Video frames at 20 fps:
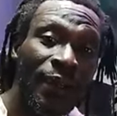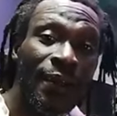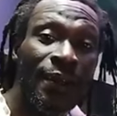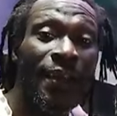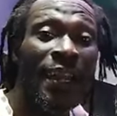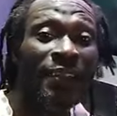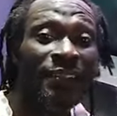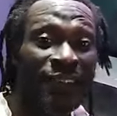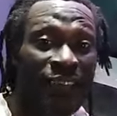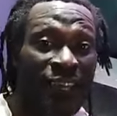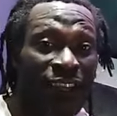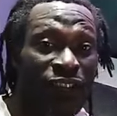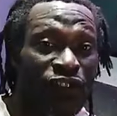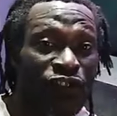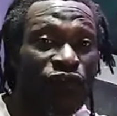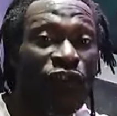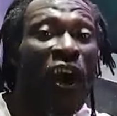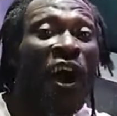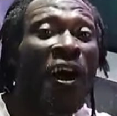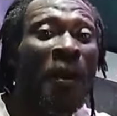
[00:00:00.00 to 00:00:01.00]
Get a
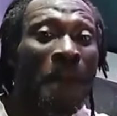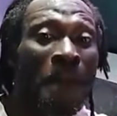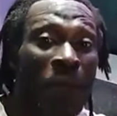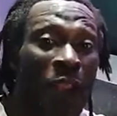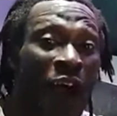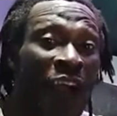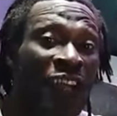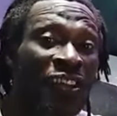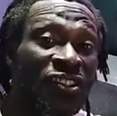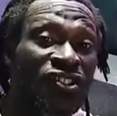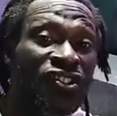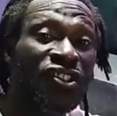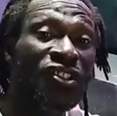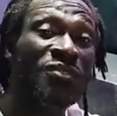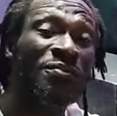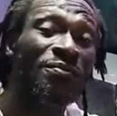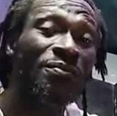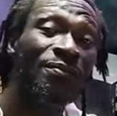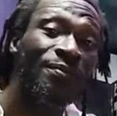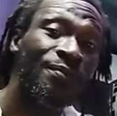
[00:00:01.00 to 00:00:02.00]
strong blogging
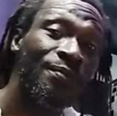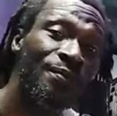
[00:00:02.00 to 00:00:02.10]
team.